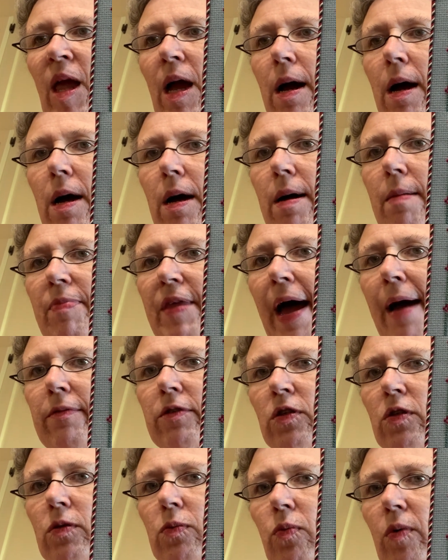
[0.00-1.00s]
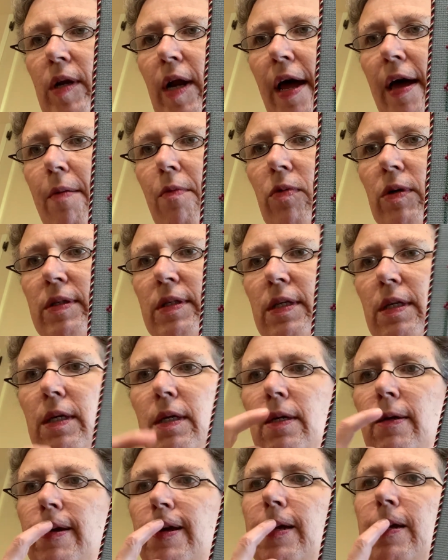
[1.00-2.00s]
That's when I was
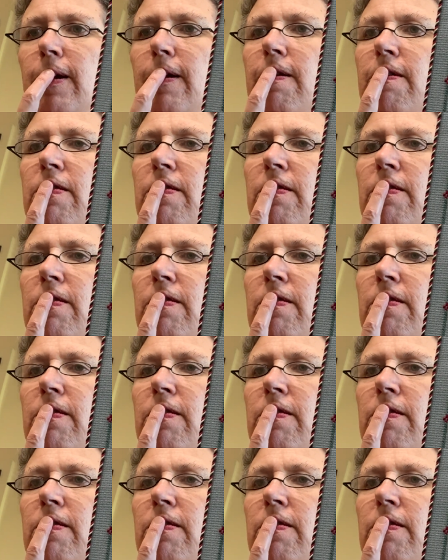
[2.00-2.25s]
in